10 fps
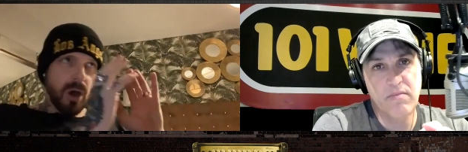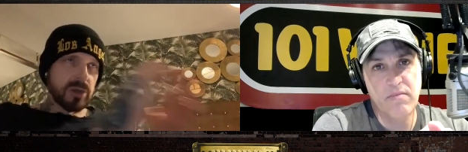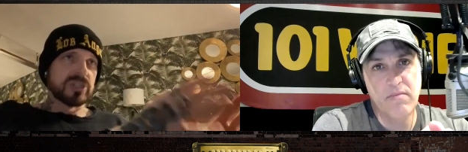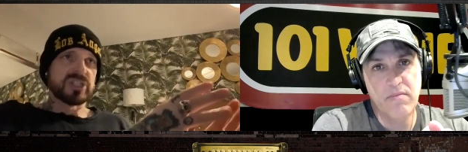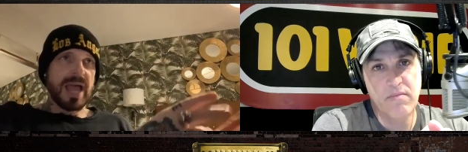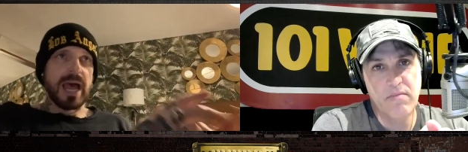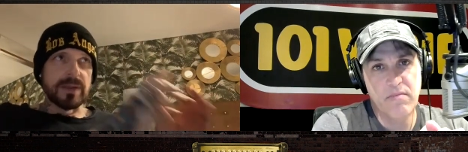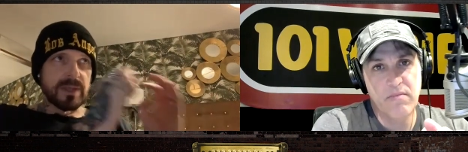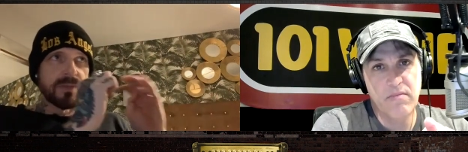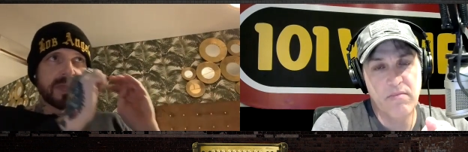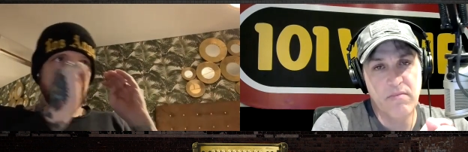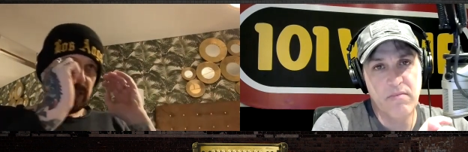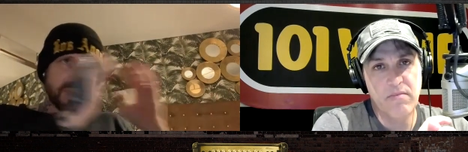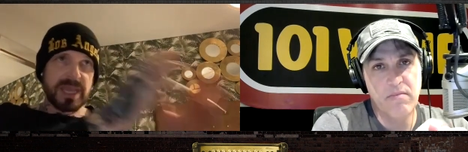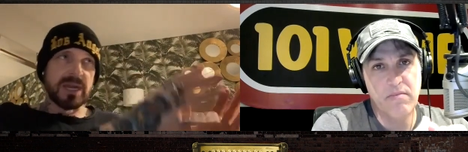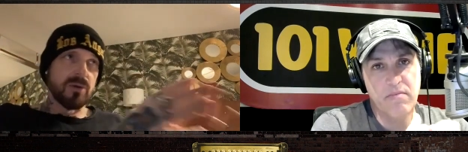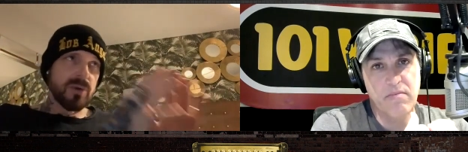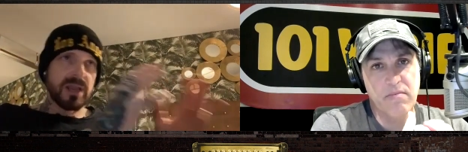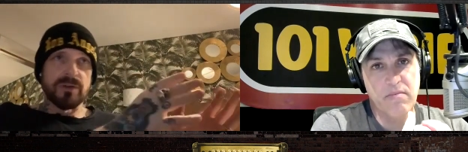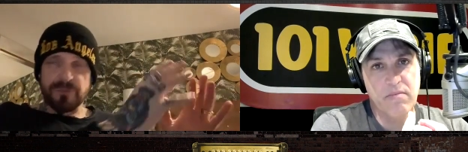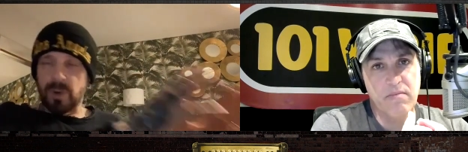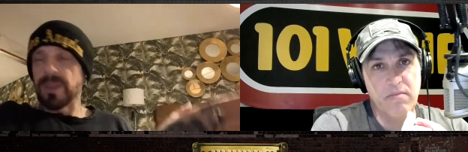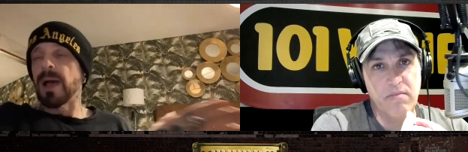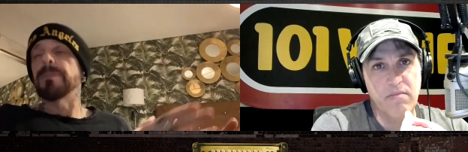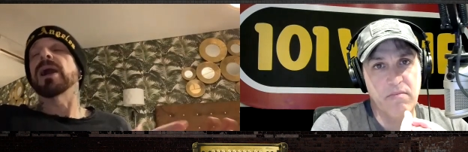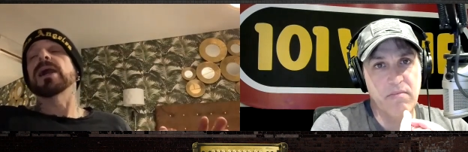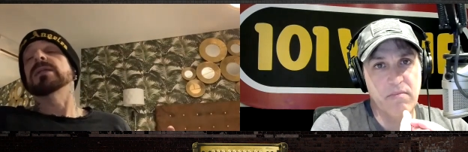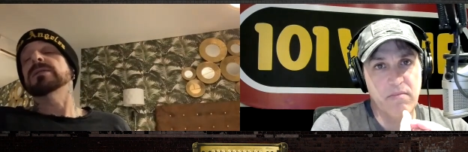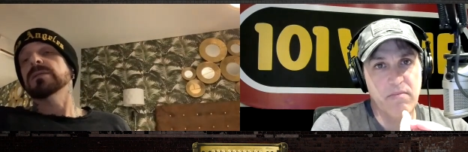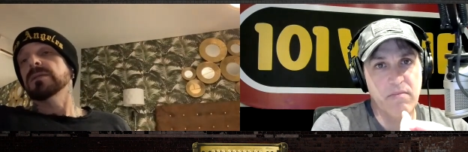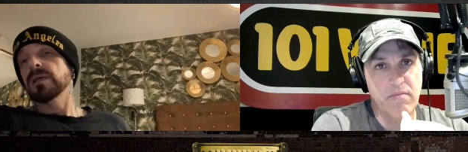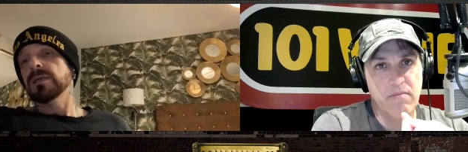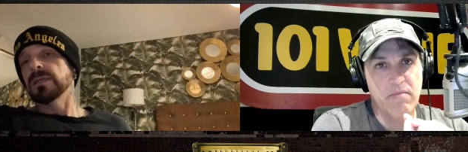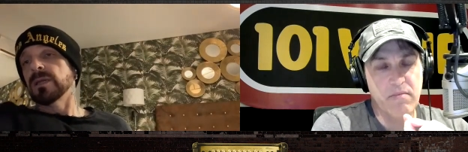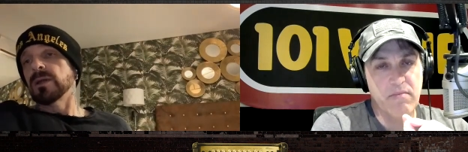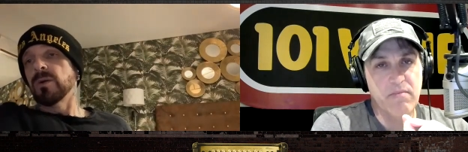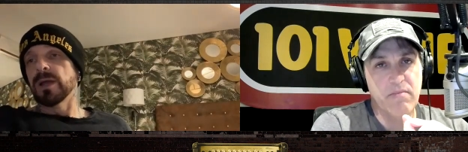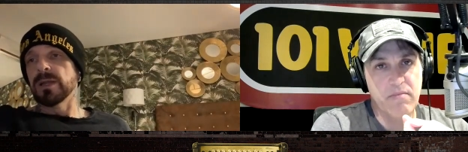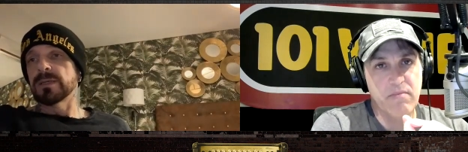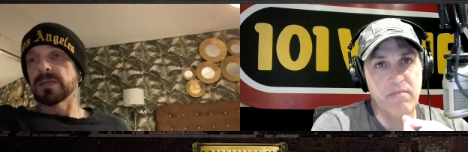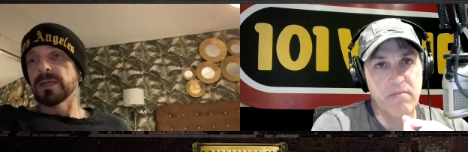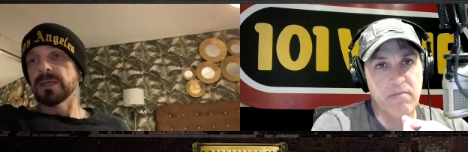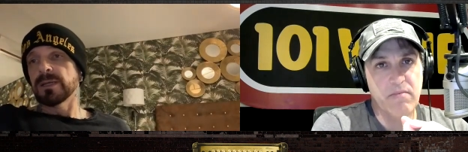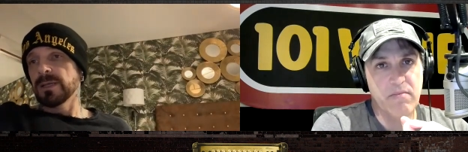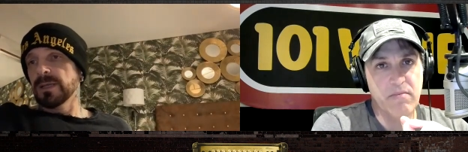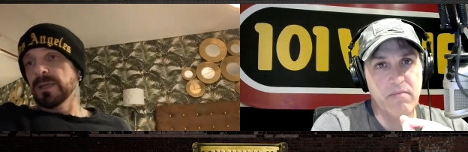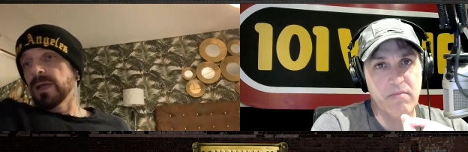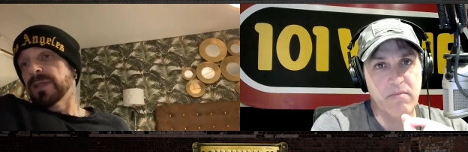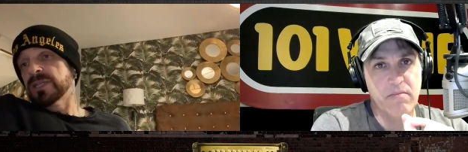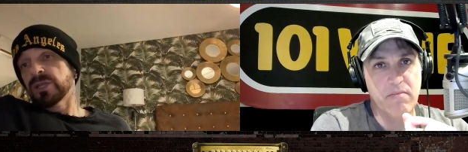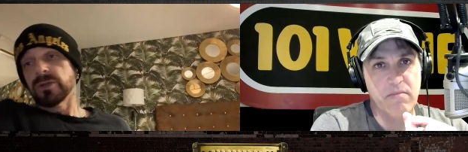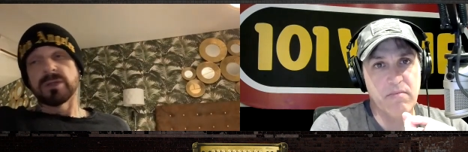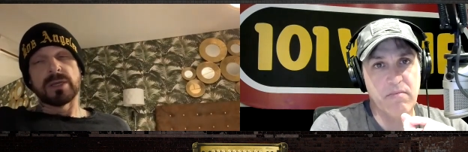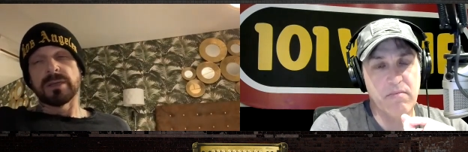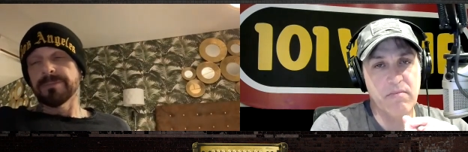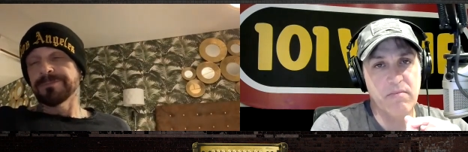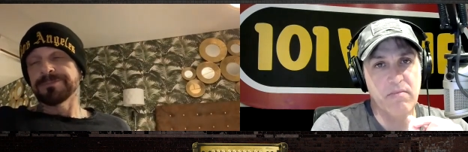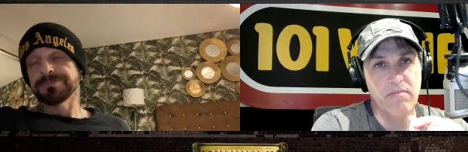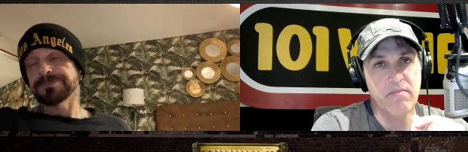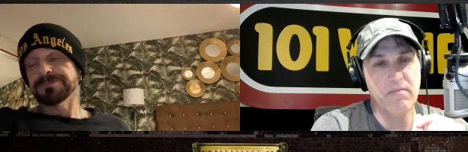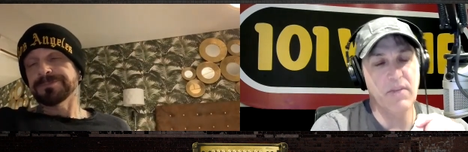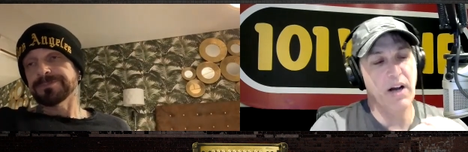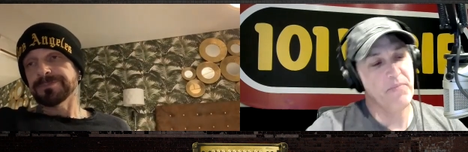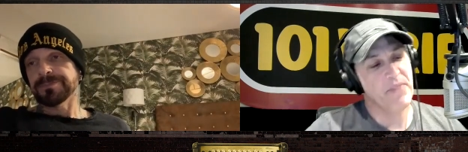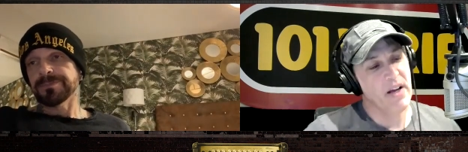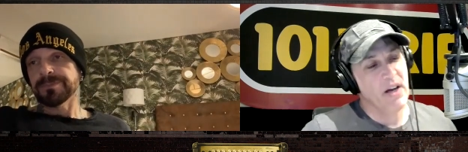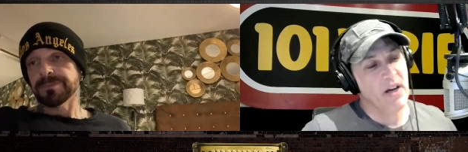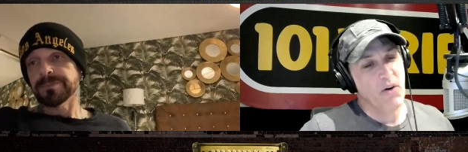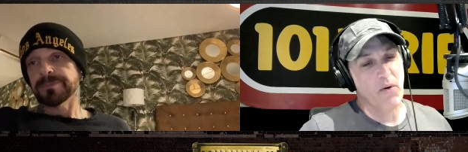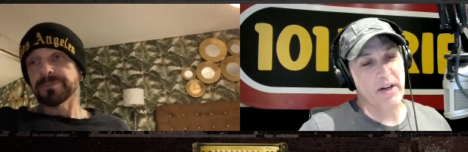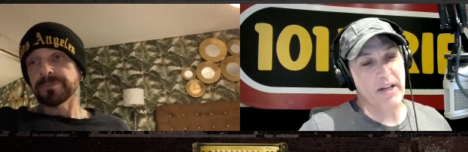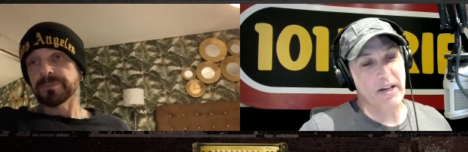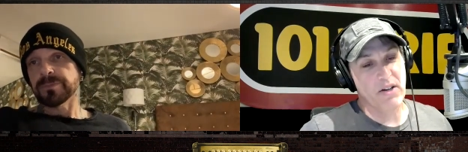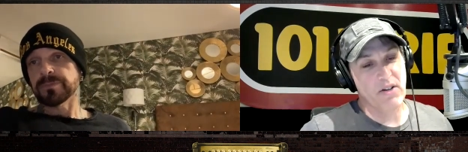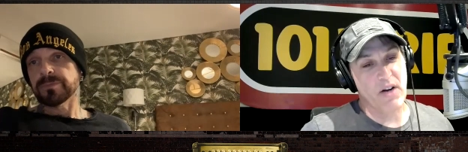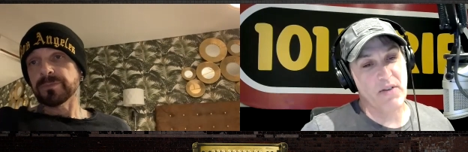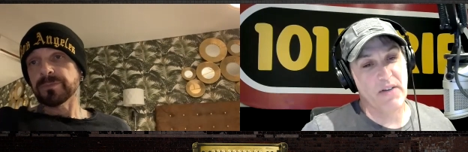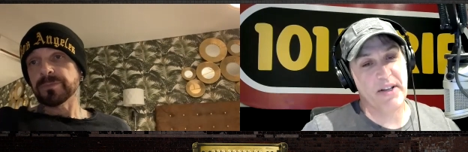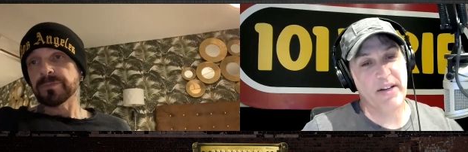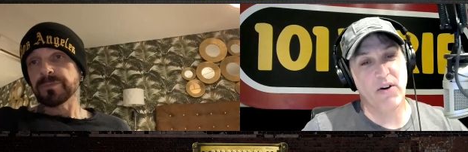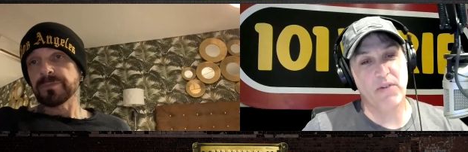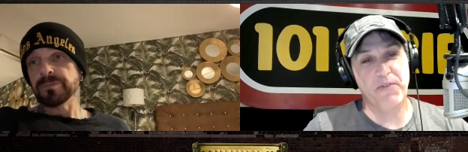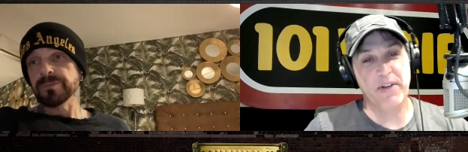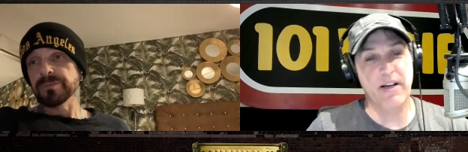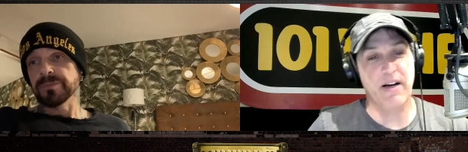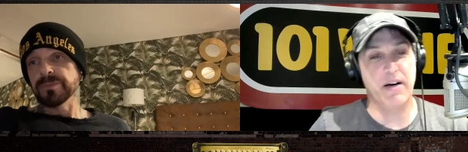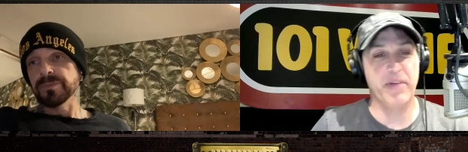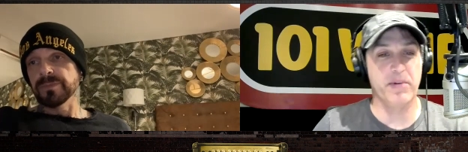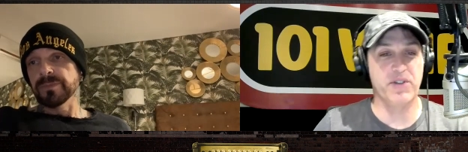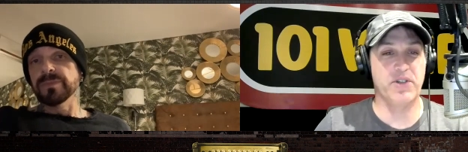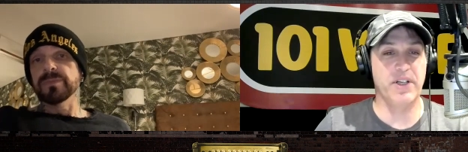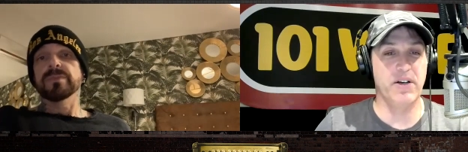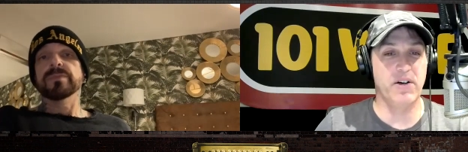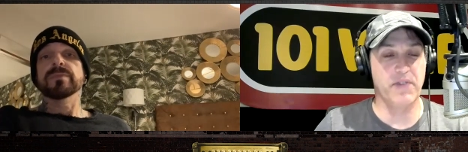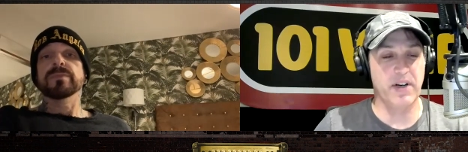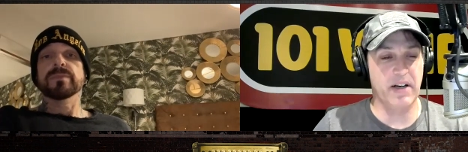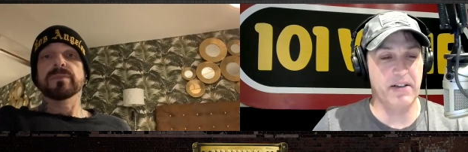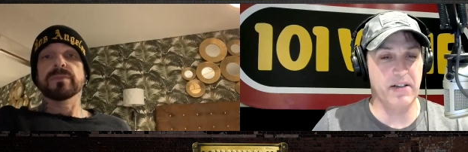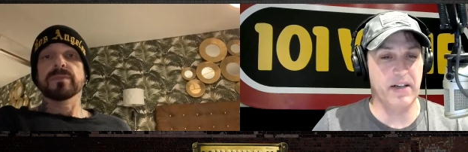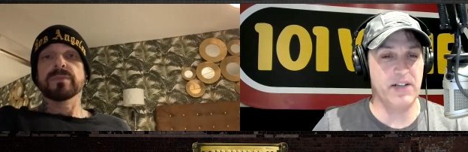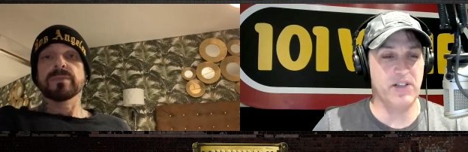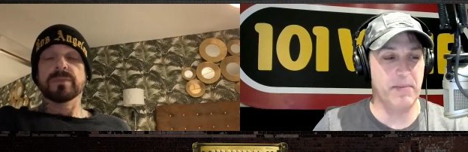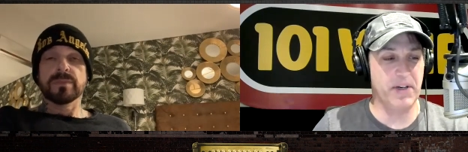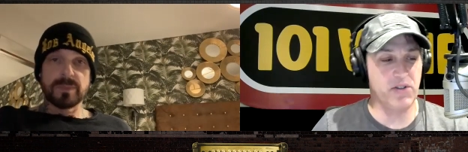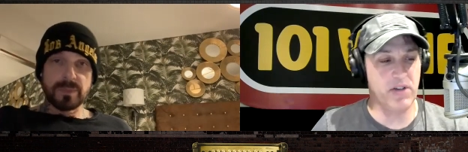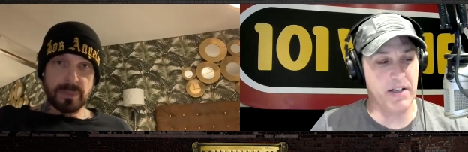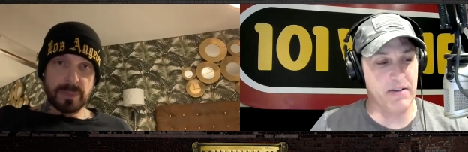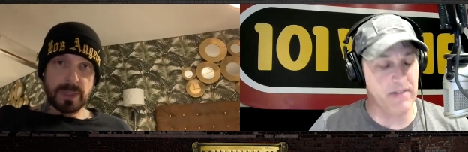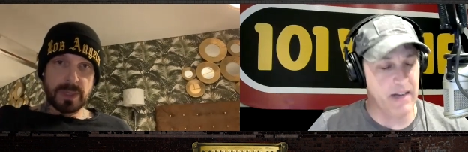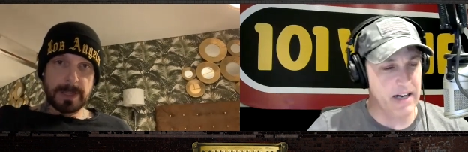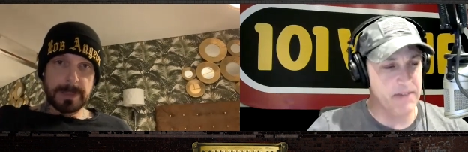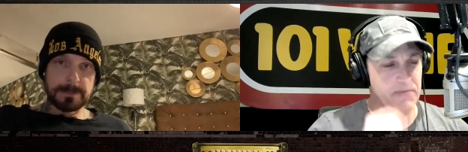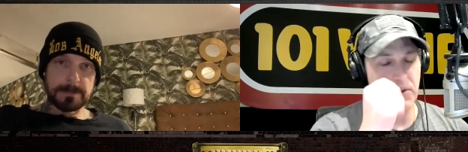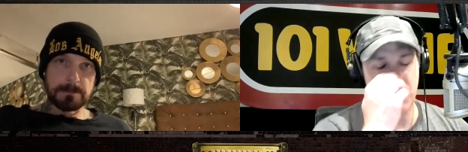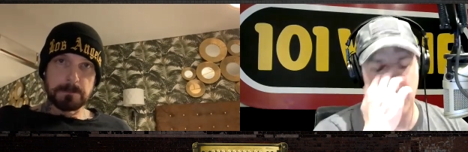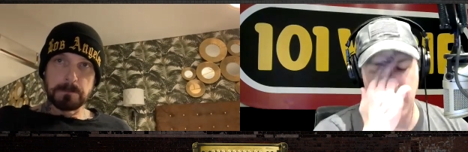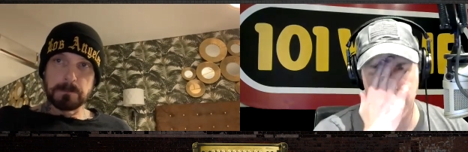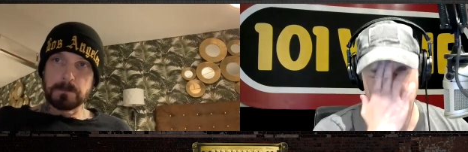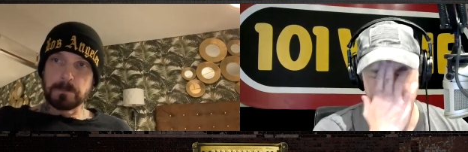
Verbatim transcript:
Speaker 1: understand that he's making a record for that band, you know, and uh, and that's a good thing.
Speaker 2: Yeah. Well, Ricky, good luck with everything. Hopefully, I'll be able to see you over here. I think the last time I saw you live was uh,